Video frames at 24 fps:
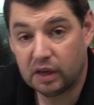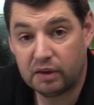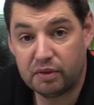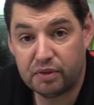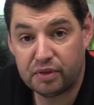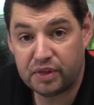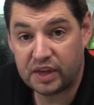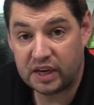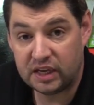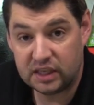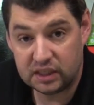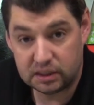
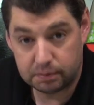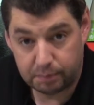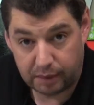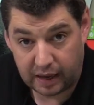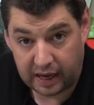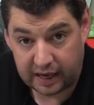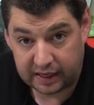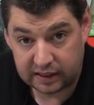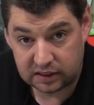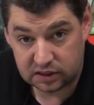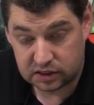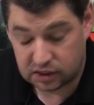thinned
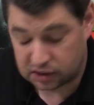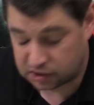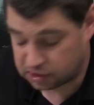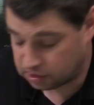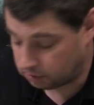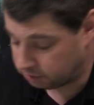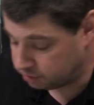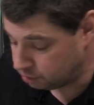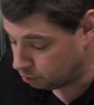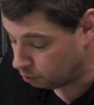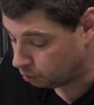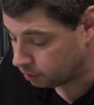paint, so
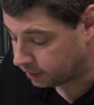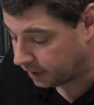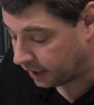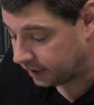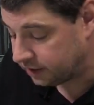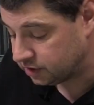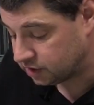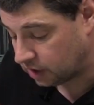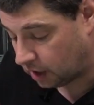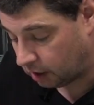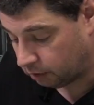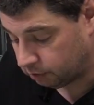in your
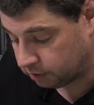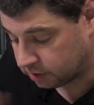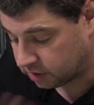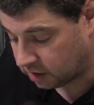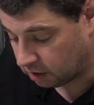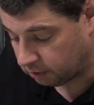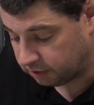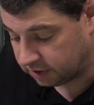case, I would go